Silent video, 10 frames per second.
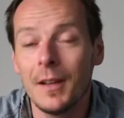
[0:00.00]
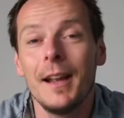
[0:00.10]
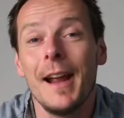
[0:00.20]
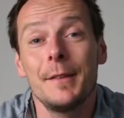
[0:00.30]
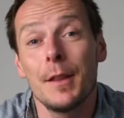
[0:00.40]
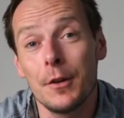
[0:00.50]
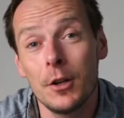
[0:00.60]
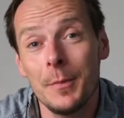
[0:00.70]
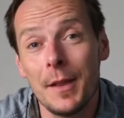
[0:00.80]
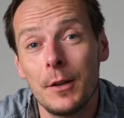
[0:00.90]
And the
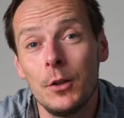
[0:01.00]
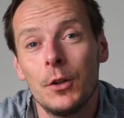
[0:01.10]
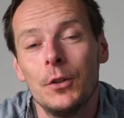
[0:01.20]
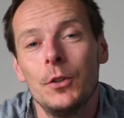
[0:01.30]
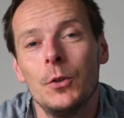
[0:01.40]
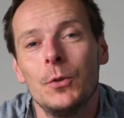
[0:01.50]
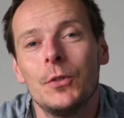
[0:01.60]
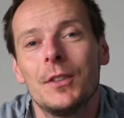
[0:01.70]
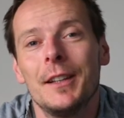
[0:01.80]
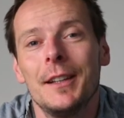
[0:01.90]
third method you could
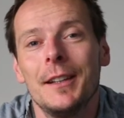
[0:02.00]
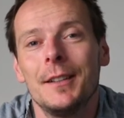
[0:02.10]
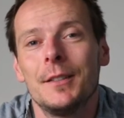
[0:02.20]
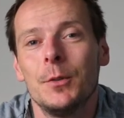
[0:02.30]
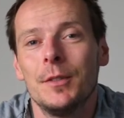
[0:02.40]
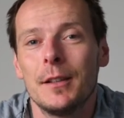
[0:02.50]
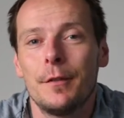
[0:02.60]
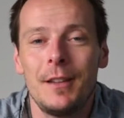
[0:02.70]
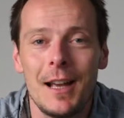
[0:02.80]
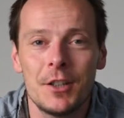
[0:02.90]
use is using the
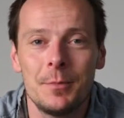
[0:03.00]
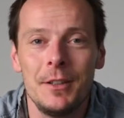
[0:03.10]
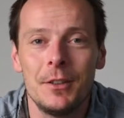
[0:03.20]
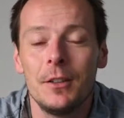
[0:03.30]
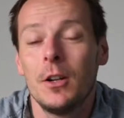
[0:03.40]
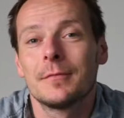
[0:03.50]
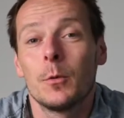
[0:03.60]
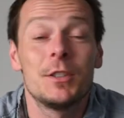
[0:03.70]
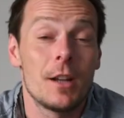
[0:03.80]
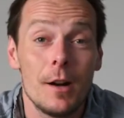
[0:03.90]
flash meter,
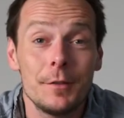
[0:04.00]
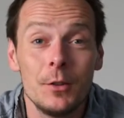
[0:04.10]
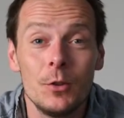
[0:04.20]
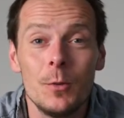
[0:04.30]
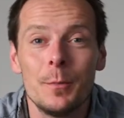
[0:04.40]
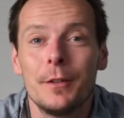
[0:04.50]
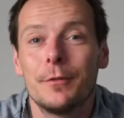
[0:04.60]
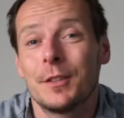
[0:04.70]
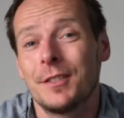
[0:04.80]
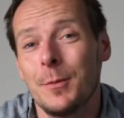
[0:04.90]
which I often do, but
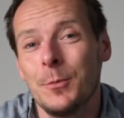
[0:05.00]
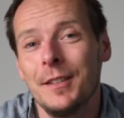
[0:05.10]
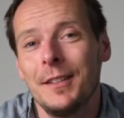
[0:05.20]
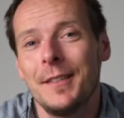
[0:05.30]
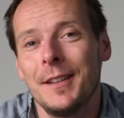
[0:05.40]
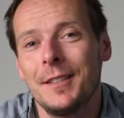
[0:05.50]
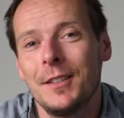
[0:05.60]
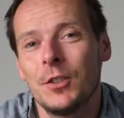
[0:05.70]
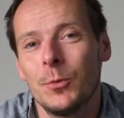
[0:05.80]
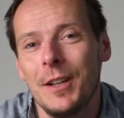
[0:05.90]
for some reason in this
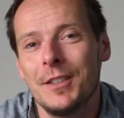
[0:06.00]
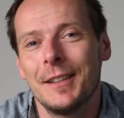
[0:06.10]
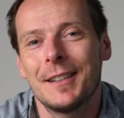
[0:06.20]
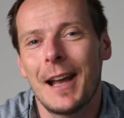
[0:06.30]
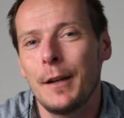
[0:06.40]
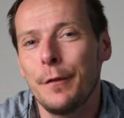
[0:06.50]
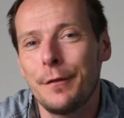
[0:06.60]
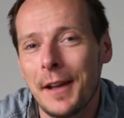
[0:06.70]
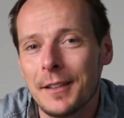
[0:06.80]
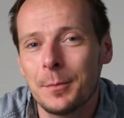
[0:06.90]
situation, it's kind of
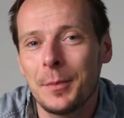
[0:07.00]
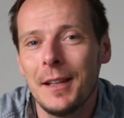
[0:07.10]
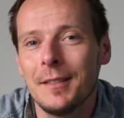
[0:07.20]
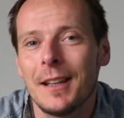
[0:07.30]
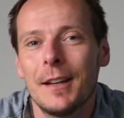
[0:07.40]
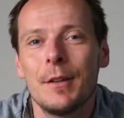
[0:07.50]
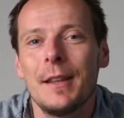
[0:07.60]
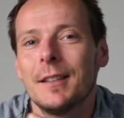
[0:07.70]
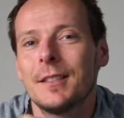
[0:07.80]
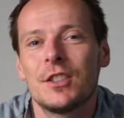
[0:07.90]
fast paced and
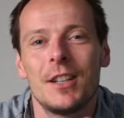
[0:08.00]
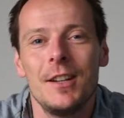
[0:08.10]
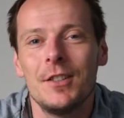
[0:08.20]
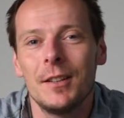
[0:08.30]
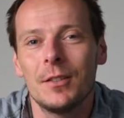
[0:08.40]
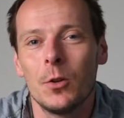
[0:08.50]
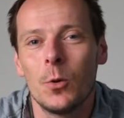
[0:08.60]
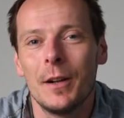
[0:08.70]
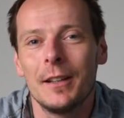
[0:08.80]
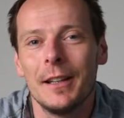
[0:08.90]
everything is changing so
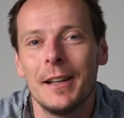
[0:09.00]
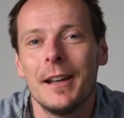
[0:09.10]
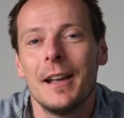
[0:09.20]
quickly.